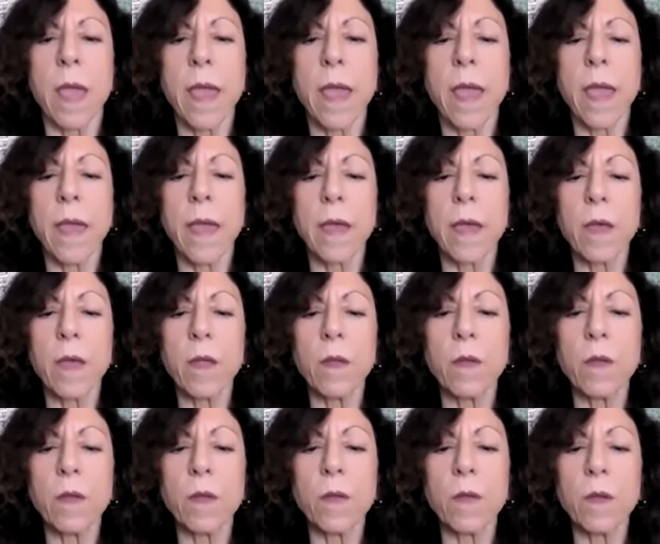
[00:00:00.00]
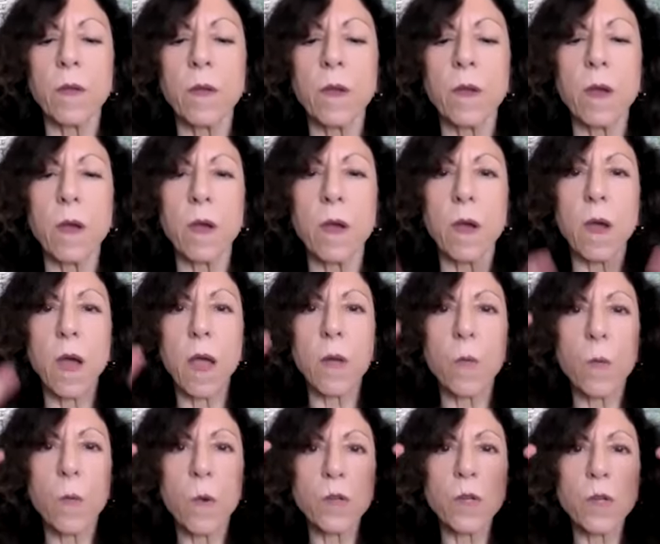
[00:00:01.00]
And I
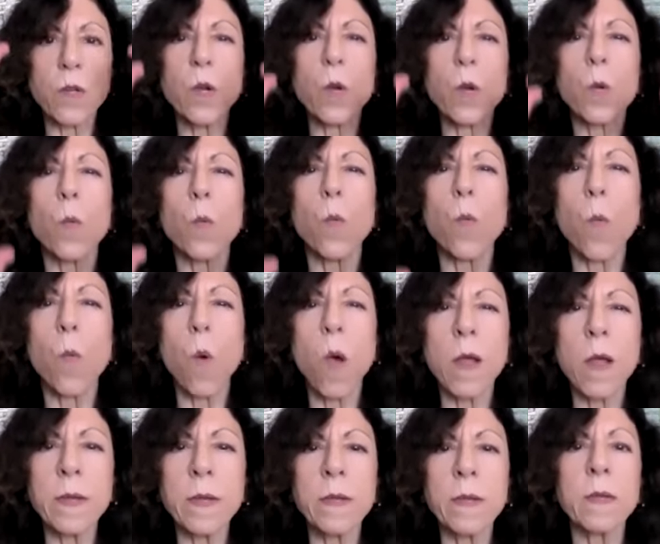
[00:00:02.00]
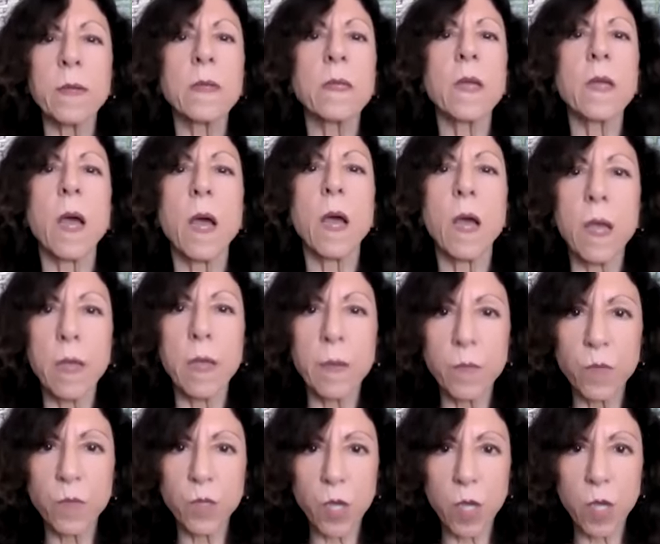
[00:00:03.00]
worked on her one
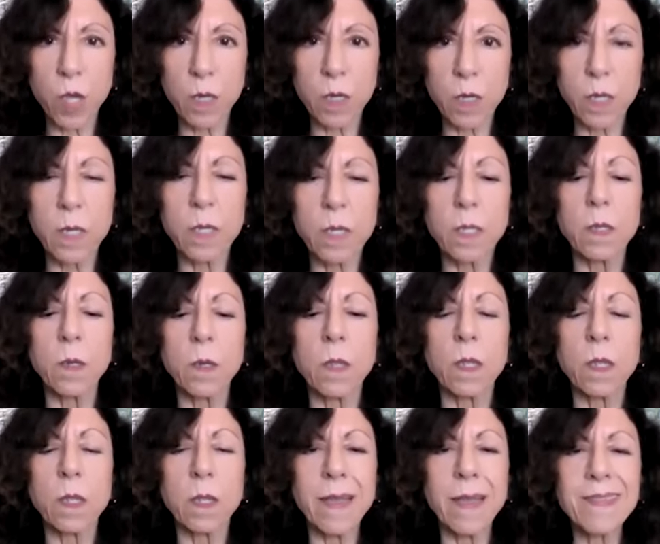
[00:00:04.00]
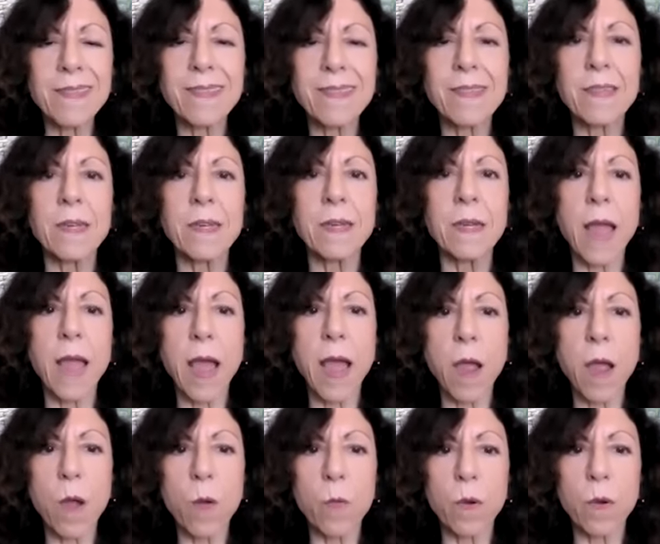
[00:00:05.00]
time, John, in less than an
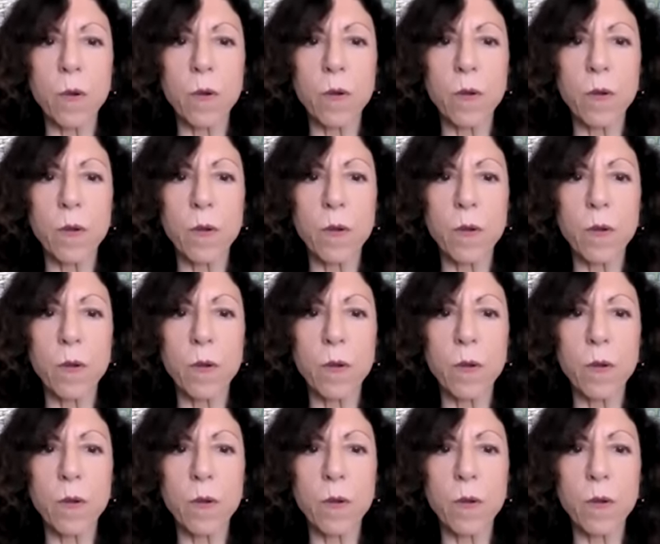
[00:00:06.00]
hour.